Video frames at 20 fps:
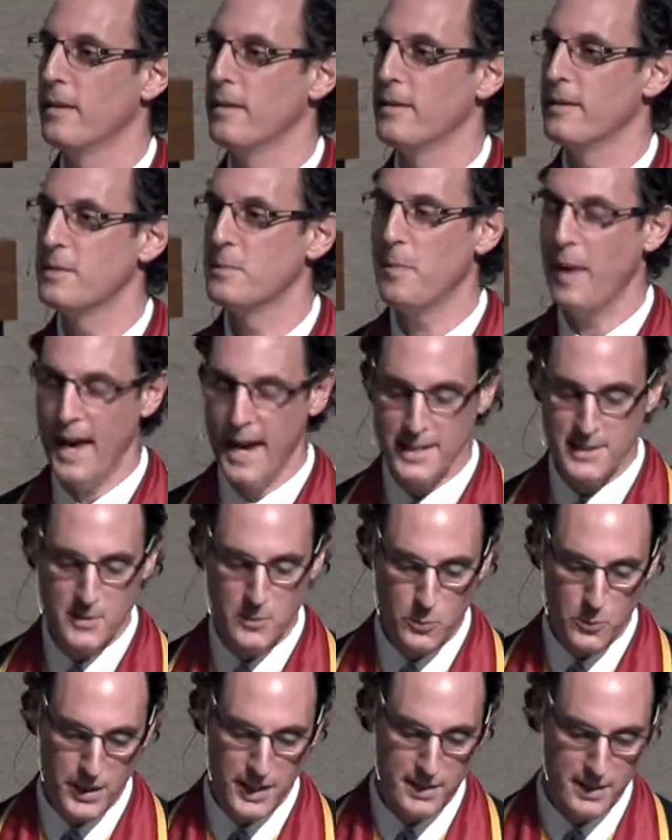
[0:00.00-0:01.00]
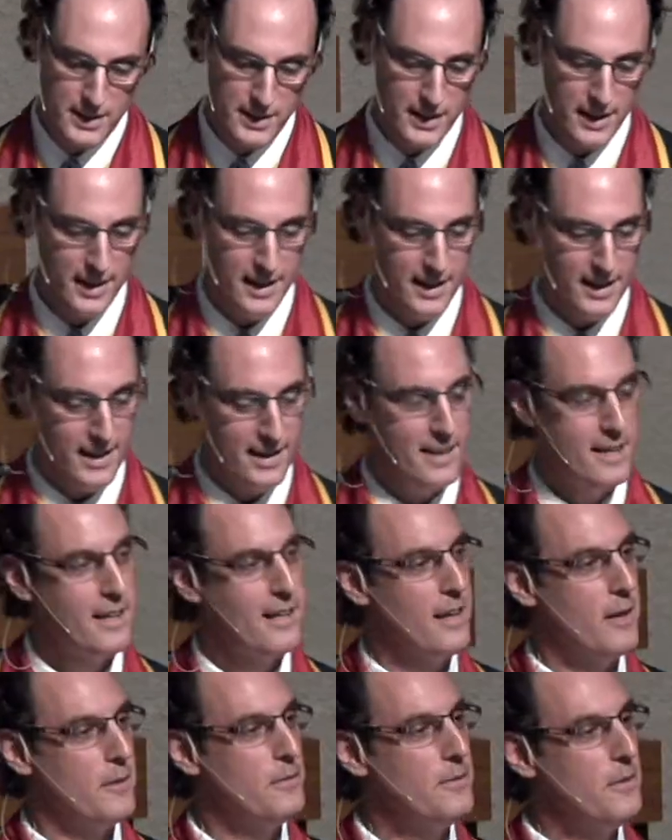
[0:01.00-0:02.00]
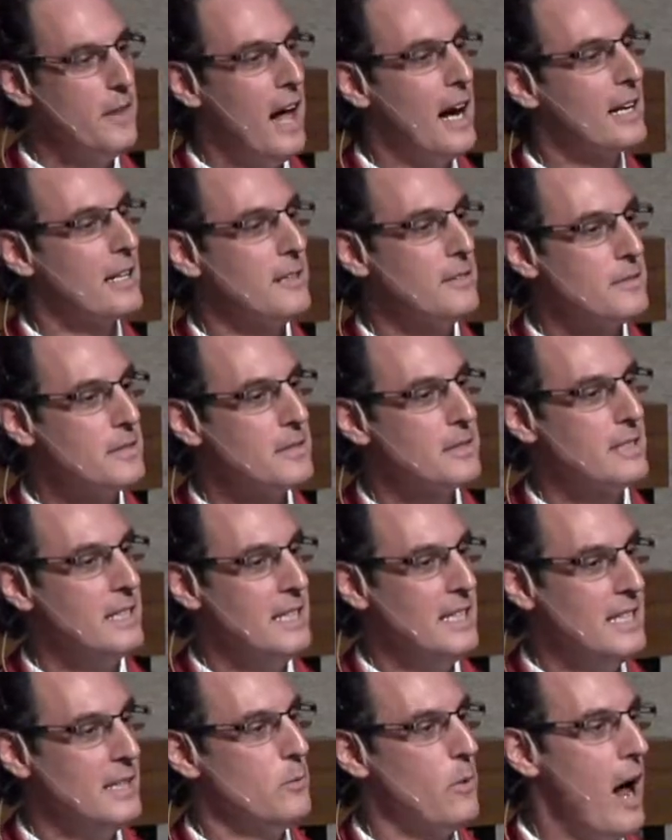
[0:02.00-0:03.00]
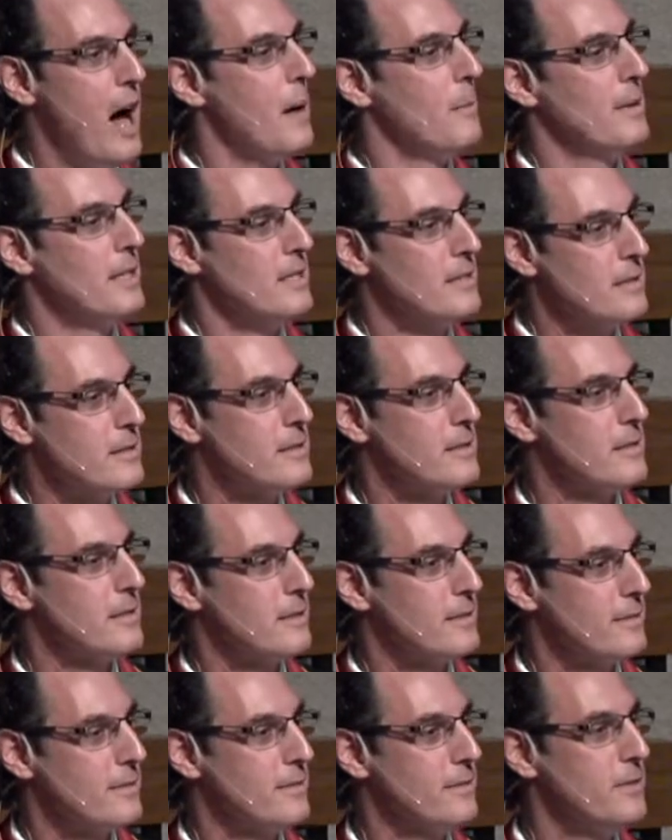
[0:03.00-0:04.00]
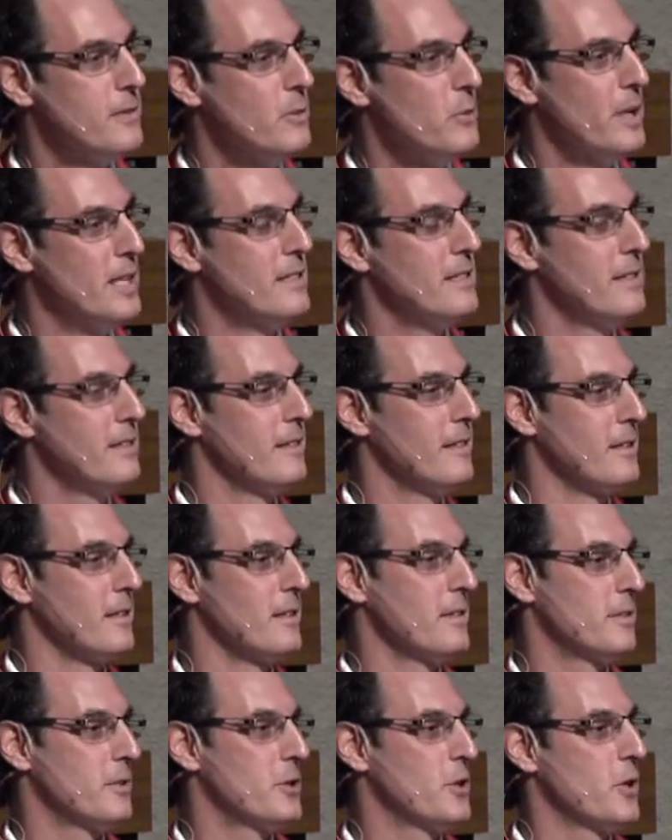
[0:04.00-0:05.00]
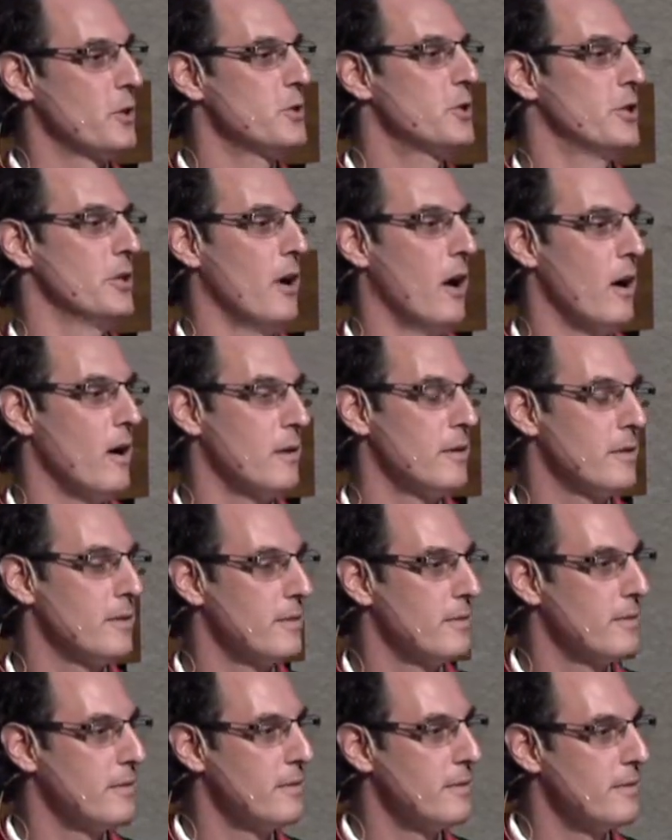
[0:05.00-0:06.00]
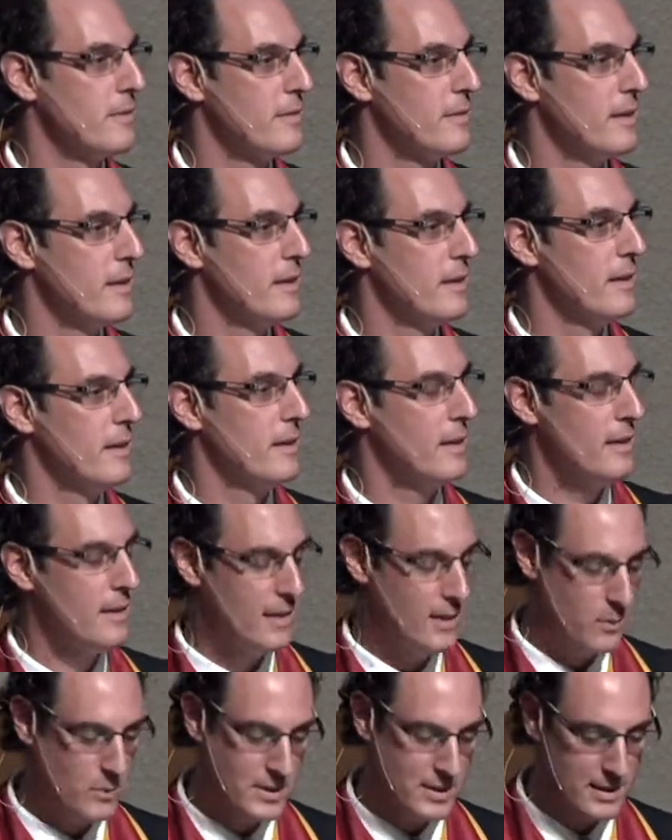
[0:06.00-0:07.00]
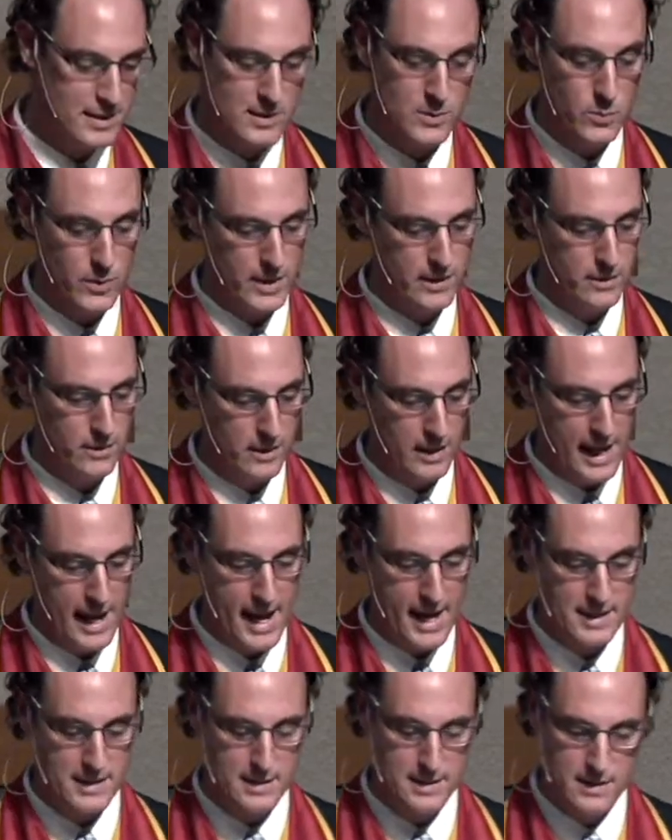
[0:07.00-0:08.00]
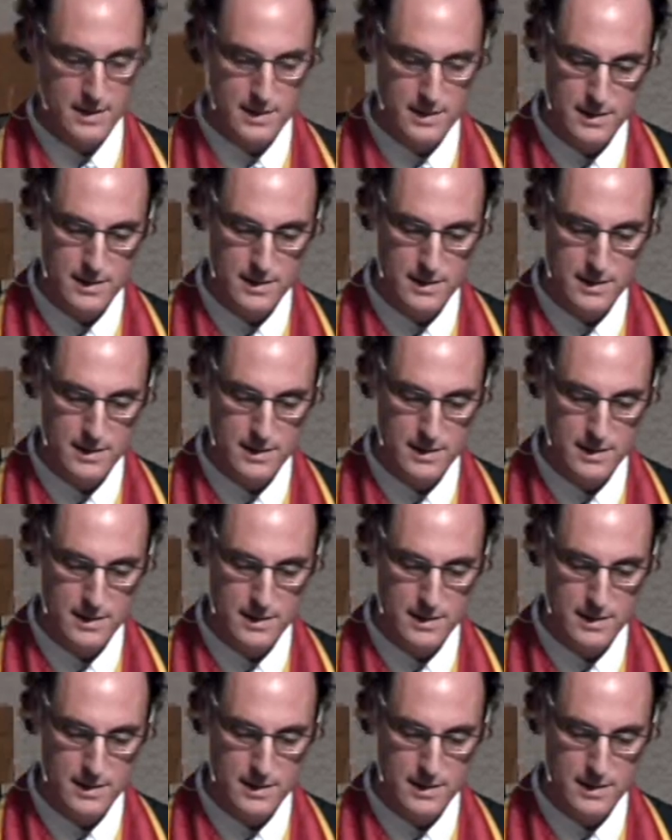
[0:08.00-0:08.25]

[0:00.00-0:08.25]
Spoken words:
This past week, a flock of skinny robins flew into the churchyard. It was this week or last.